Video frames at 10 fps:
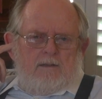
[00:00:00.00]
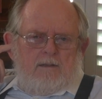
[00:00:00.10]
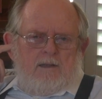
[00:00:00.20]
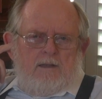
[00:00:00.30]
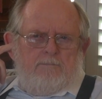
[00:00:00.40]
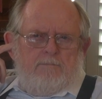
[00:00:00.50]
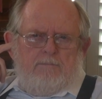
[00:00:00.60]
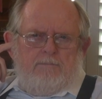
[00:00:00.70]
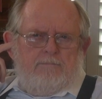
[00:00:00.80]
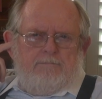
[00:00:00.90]
he,
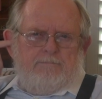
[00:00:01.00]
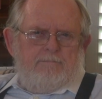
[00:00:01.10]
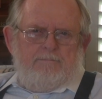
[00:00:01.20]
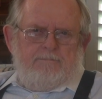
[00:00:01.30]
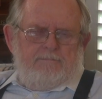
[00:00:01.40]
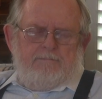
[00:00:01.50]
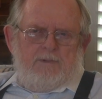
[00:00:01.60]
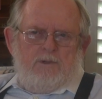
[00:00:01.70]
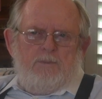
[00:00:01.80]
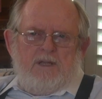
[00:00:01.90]
you
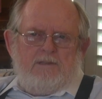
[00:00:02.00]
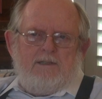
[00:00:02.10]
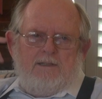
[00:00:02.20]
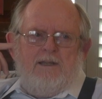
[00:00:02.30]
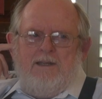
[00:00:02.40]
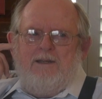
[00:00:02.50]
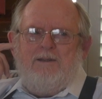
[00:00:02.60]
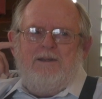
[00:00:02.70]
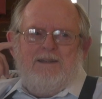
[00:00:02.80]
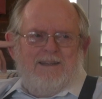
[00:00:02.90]
know, basically
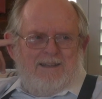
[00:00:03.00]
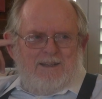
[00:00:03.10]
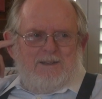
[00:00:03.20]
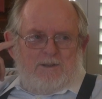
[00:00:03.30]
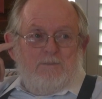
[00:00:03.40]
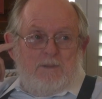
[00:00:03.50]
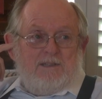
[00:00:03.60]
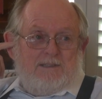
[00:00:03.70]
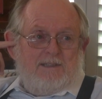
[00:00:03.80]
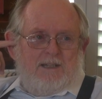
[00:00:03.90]

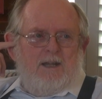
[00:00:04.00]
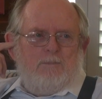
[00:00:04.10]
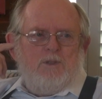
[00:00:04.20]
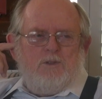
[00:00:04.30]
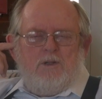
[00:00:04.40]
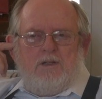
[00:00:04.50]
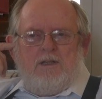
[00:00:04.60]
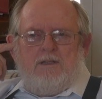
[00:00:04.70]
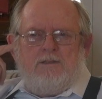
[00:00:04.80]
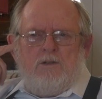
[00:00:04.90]
messes it up. He's trying to
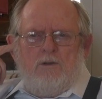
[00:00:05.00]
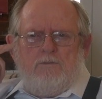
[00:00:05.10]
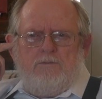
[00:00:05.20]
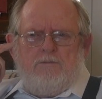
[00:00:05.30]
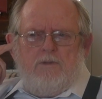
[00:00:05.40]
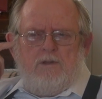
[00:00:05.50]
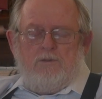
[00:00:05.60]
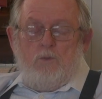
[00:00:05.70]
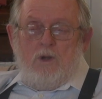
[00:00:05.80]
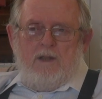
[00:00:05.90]
get
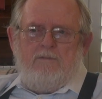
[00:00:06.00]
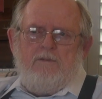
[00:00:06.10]
his wife,